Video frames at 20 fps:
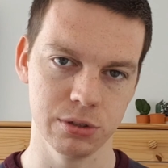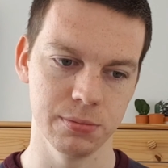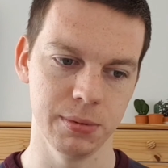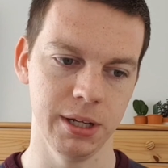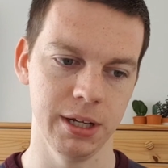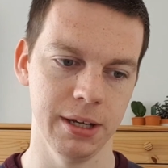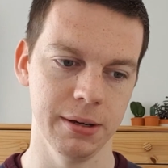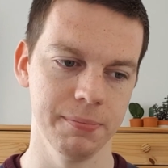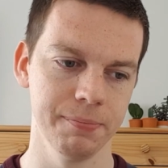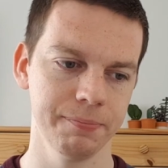
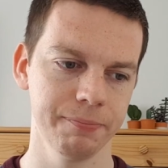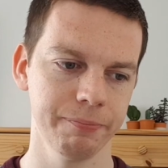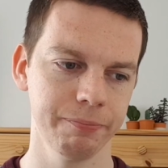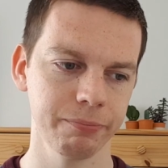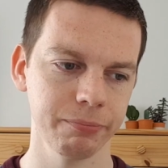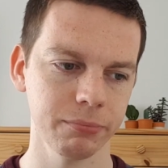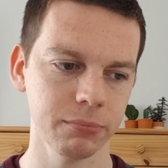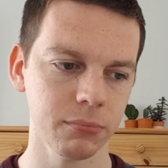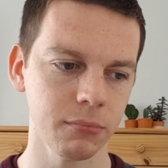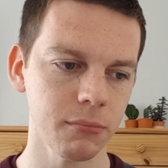media.
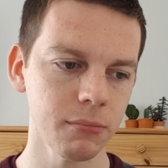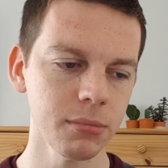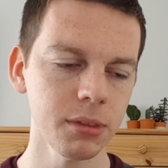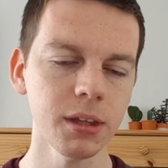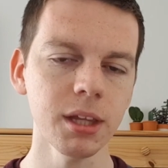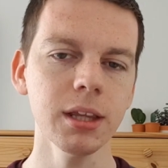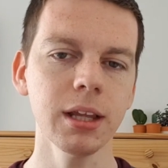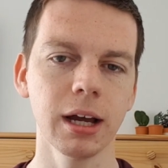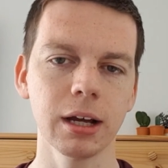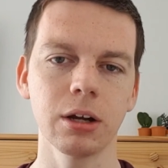
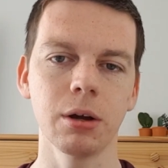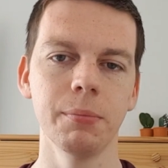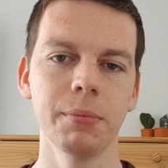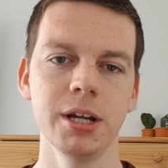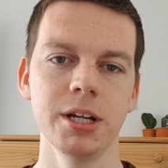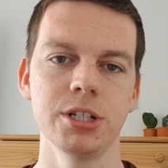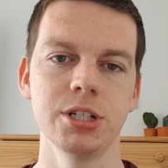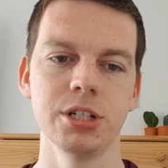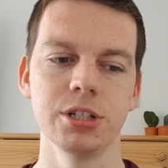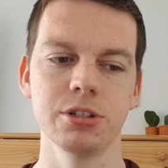That
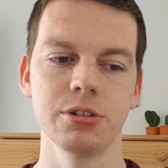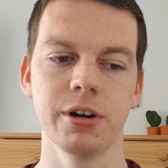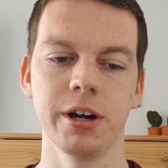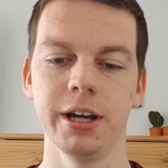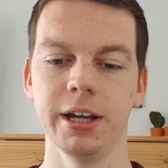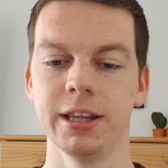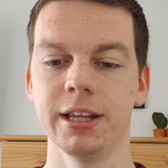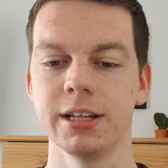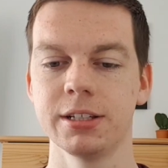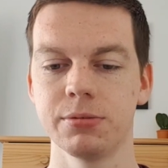combination is
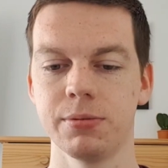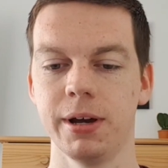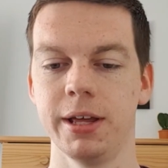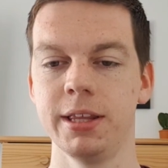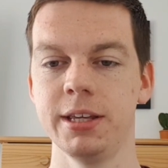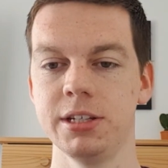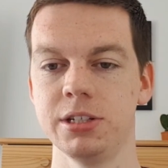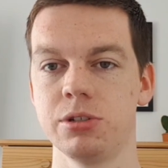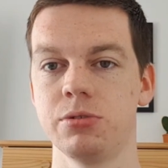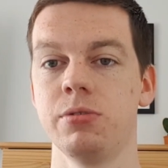great, and that's why
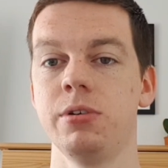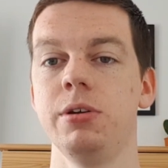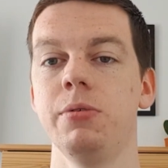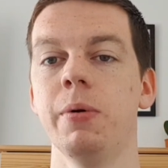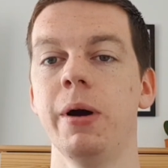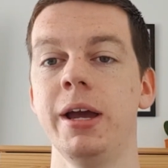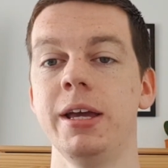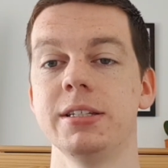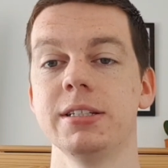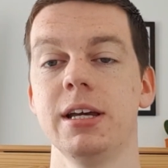these three
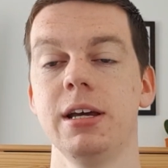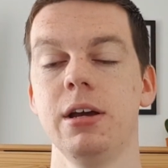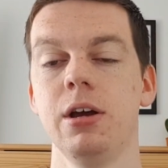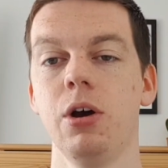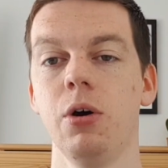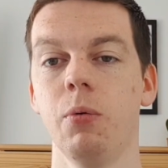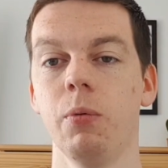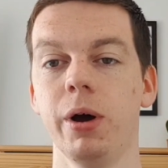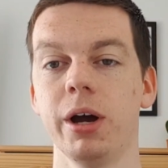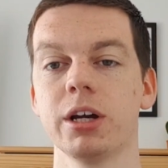ways
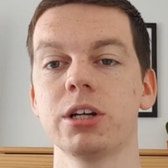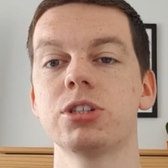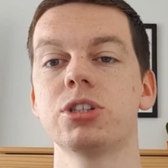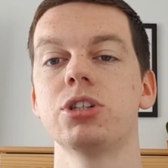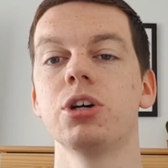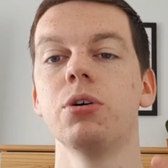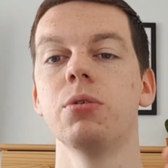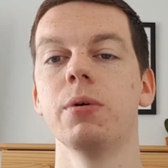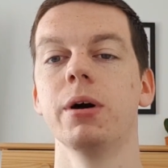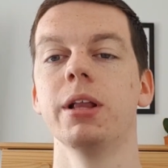work
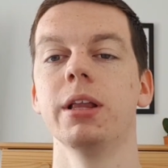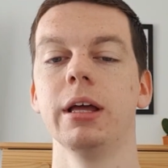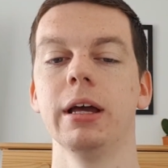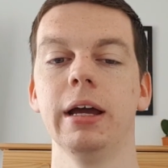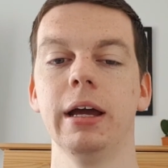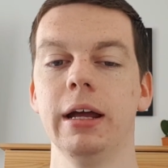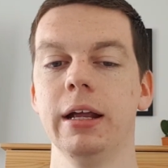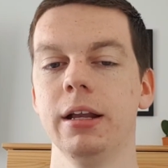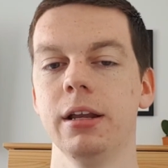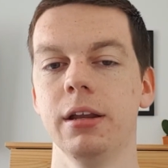so well
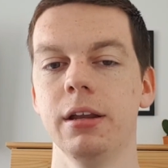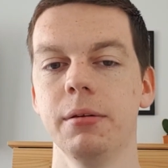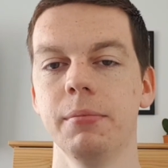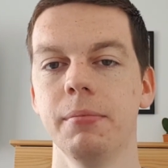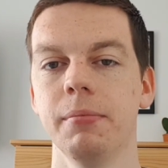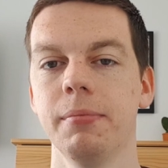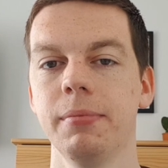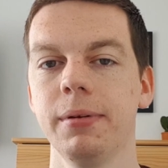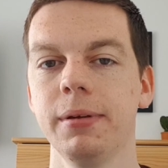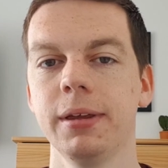in
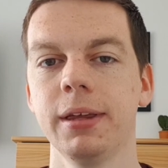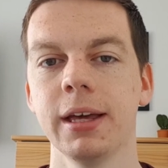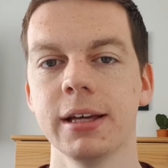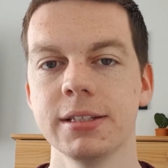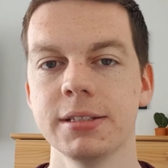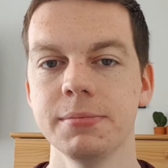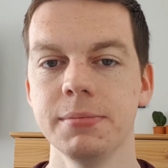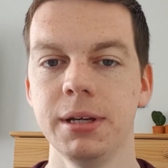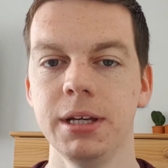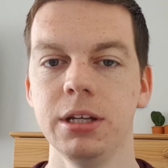
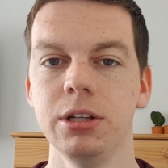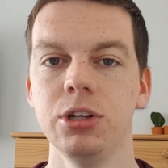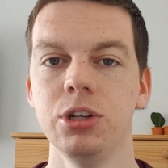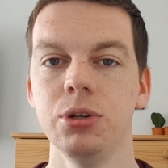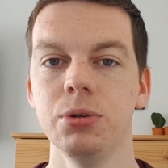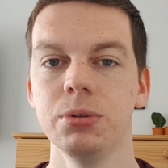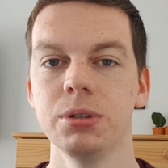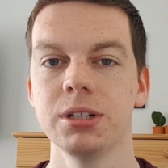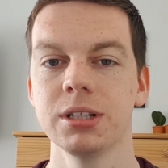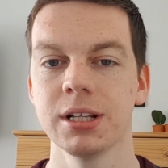getting me
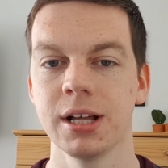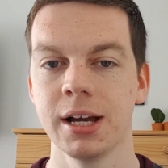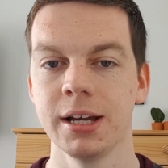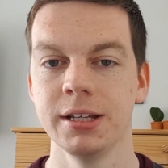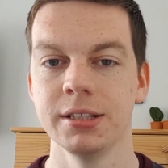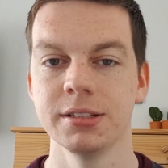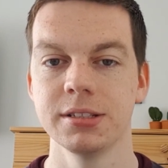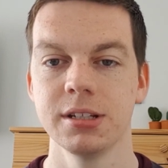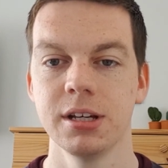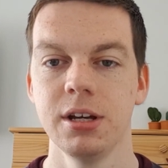new
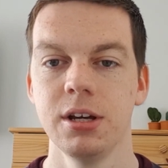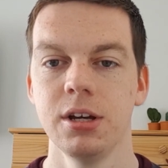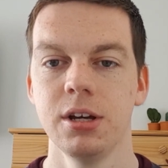clients.